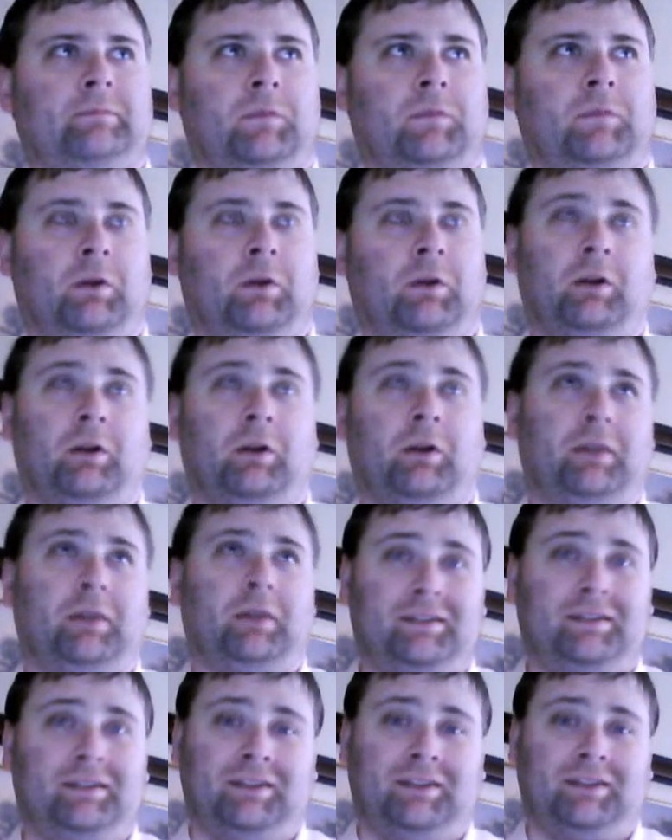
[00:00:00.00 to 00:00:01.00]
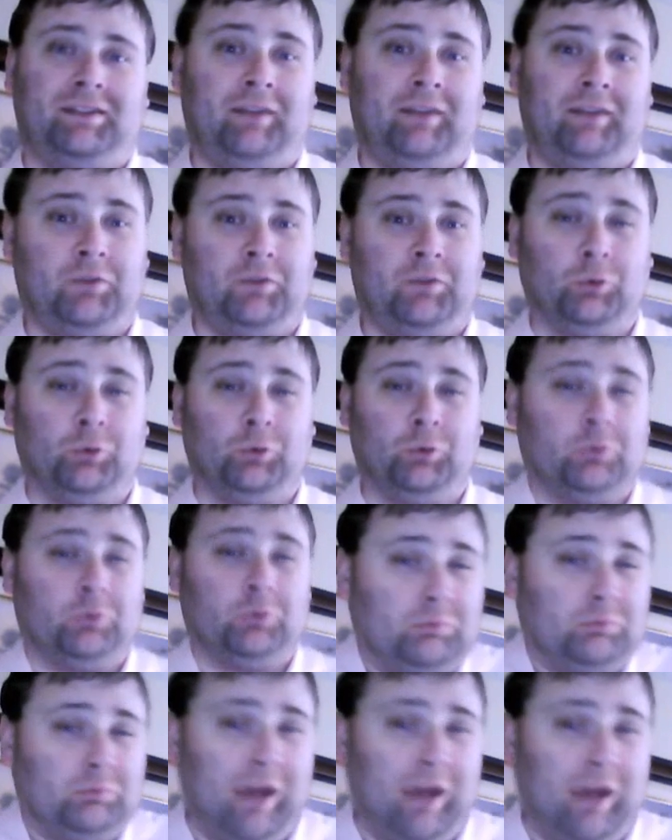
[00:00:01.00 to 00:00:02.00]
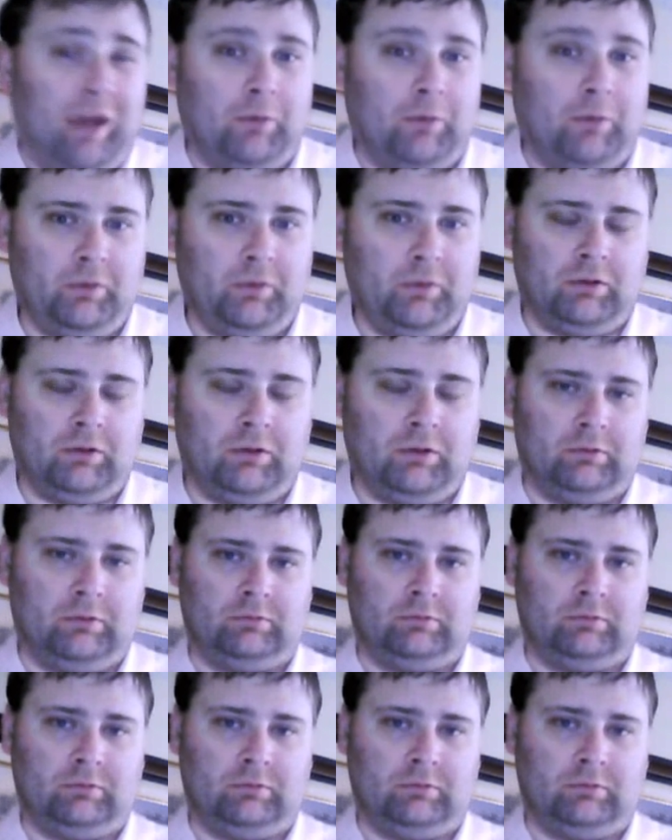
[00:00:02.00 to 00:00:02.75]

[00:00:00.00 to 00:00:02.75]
Although he doesn't have the cool Batmobile.